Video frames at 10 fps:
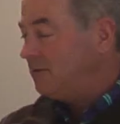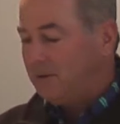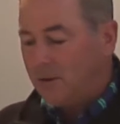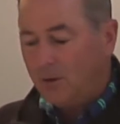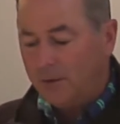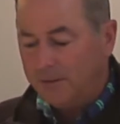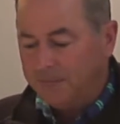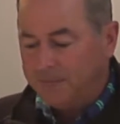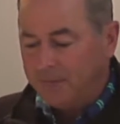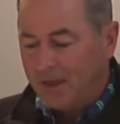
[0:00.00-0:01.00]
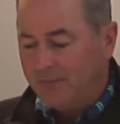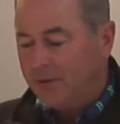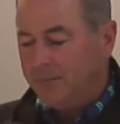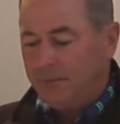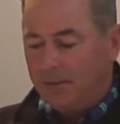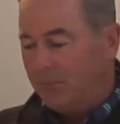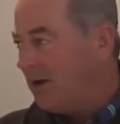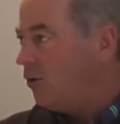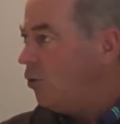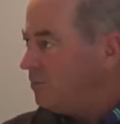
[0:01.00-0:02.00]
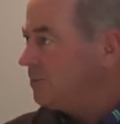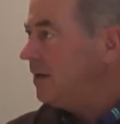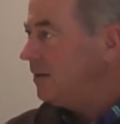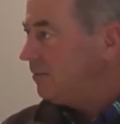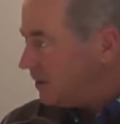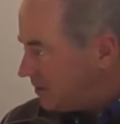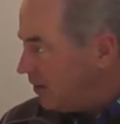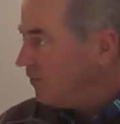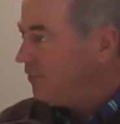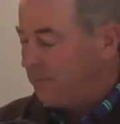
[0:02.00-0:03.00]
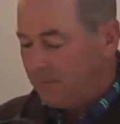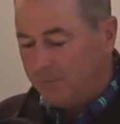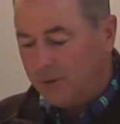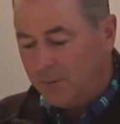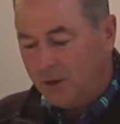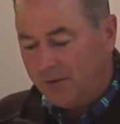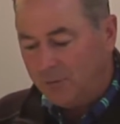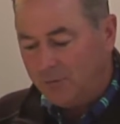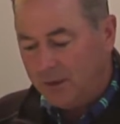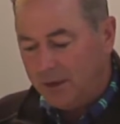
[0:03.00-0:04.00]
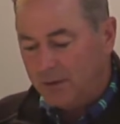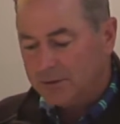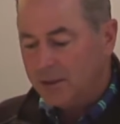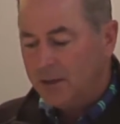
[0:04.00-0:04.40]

to know, and having bought homes myself and my wife over the years.